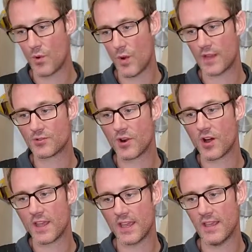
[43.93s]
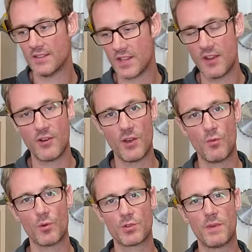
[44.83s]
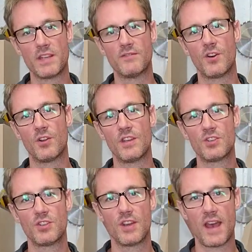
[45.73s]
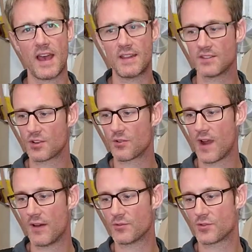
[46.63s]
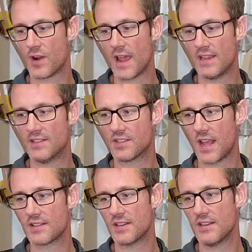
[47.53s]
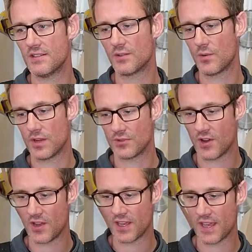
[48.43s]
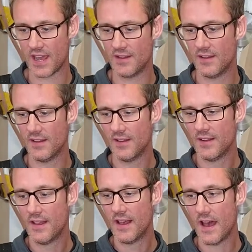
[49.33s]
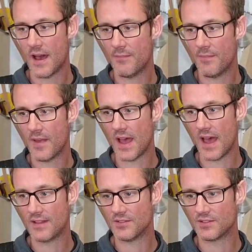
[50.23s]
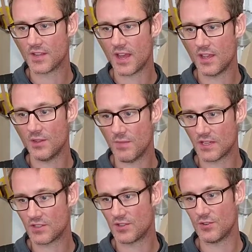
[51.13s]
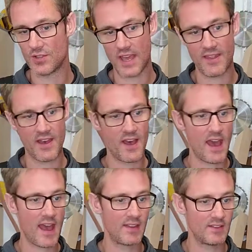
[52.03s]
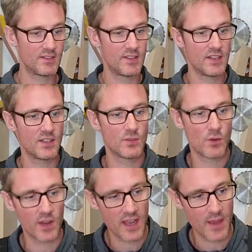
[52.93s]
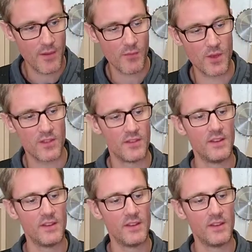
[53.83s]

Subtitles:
quick drying interior water-based varnish and crown trade satin, quick drying again, and you mix the two together, and this is what I came up with.